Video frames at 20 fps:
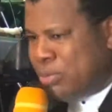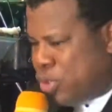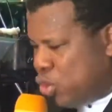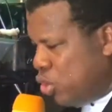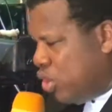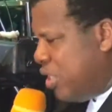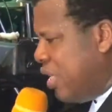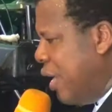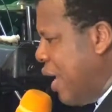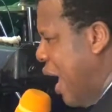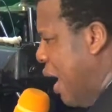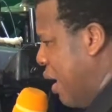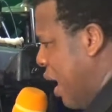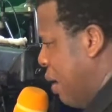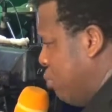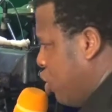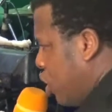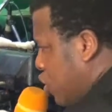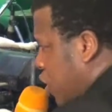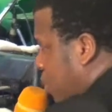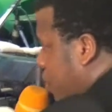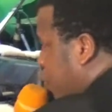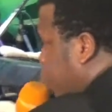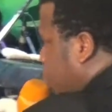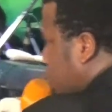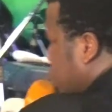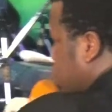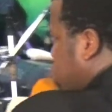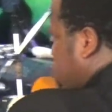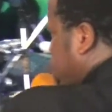you see in
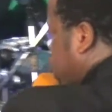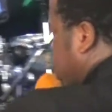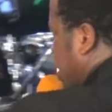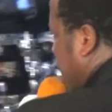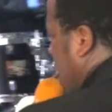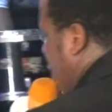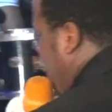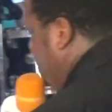church now,